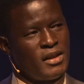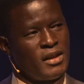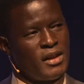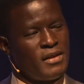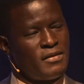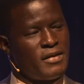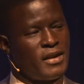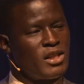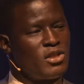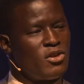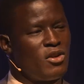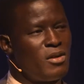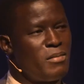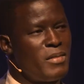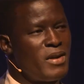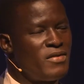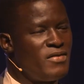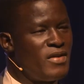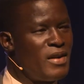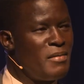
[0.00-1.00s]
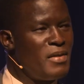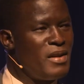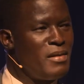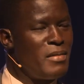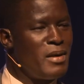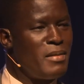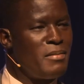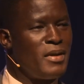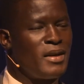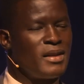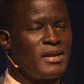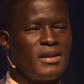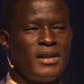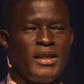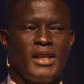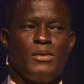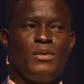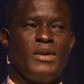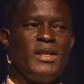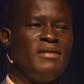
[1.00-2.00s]
If I told my family members,
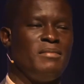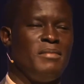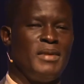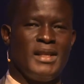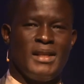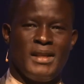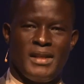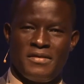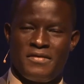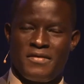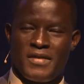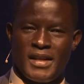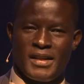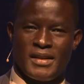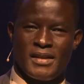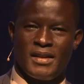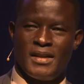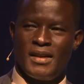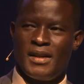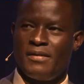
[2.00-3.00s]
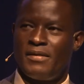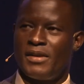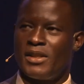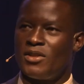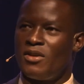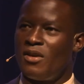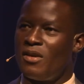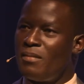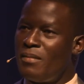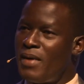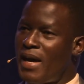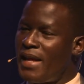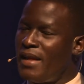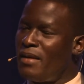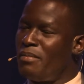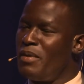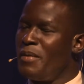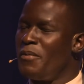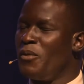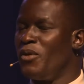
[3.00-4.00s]
it would have been different. If I told my other
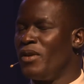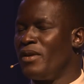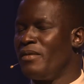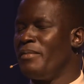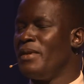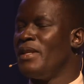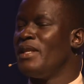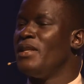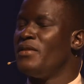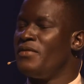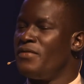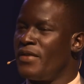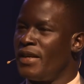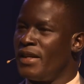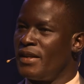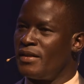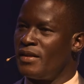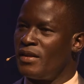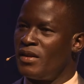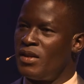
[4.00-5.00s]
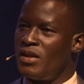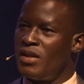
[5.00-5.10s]
people, it would have been different.